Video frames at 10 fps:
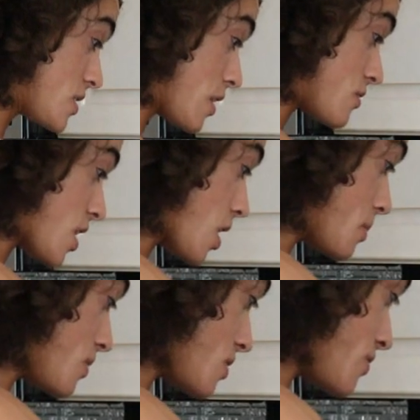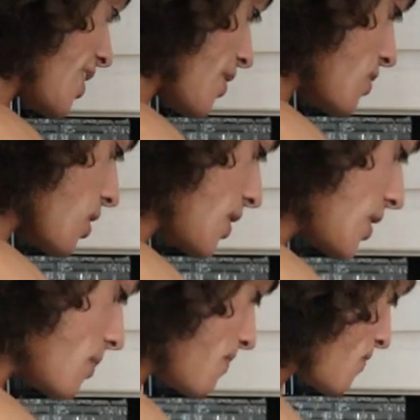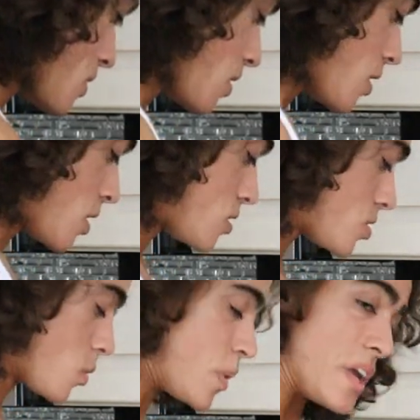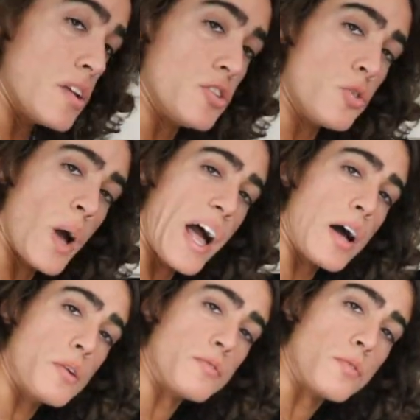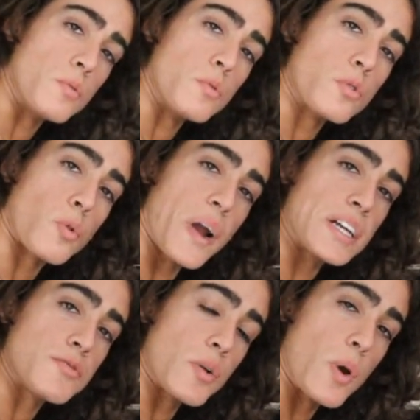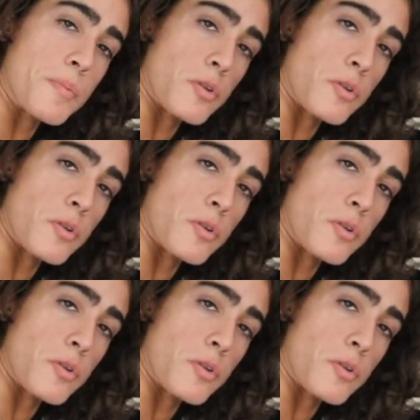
save time even if you have to clean it. So we do have grass-fed whey